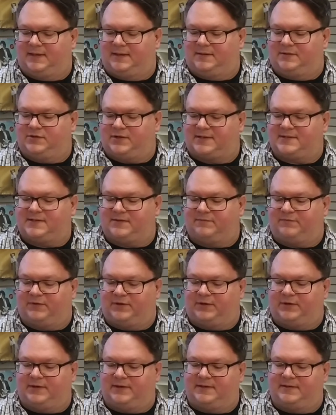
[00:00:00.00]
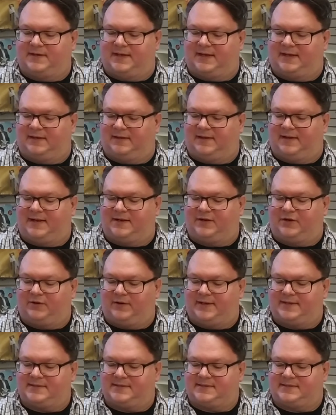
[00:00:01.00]
Justin Vernon had a lot of
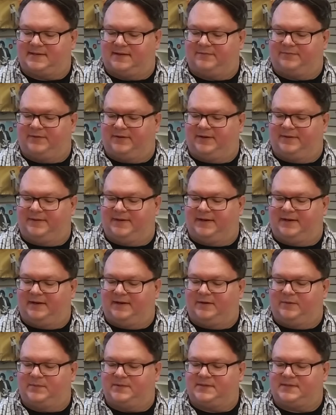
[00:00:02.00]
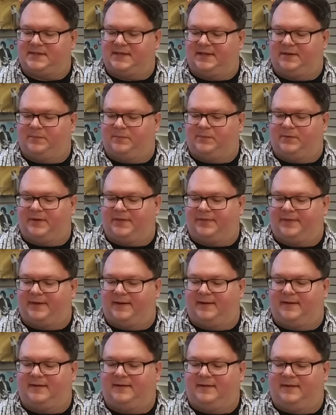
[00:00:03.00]
great stuff on there. It was him with
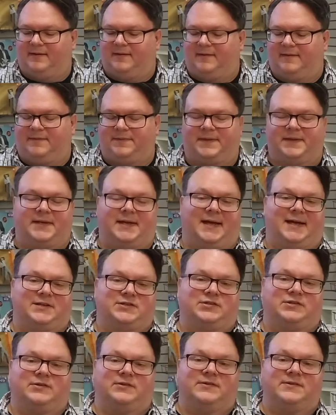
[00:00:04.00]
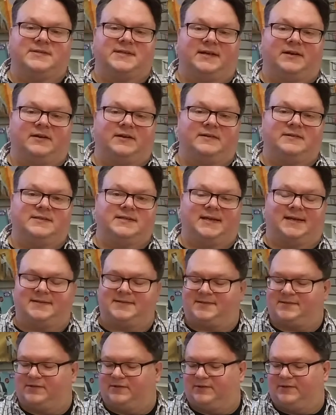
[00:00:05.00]
uh, the National's, Aaron
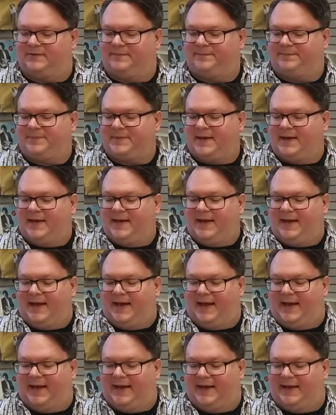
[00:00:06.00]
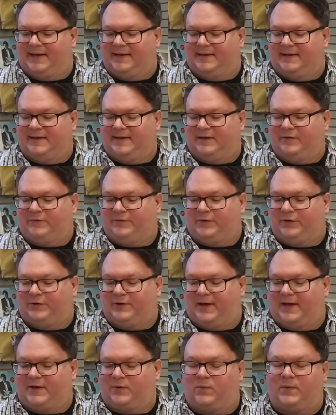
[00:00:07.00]
Dessner. And if you're
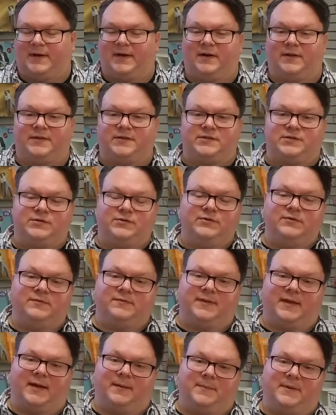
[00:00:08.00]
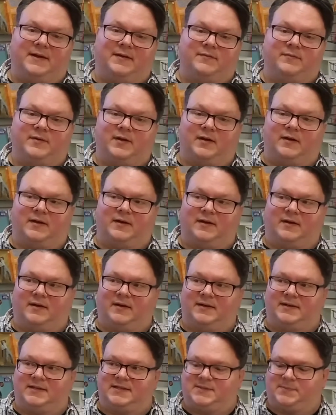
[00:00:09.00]
not aware, the two of them have gone
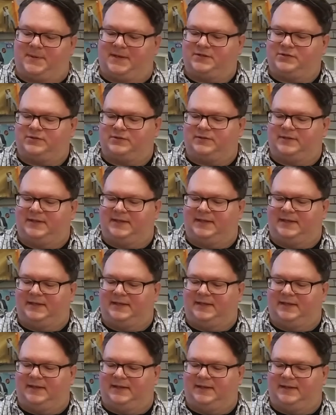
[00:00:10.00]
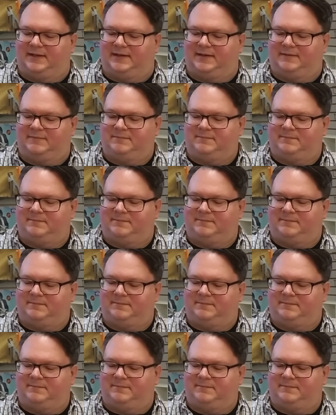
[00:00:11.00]
on, especially uh,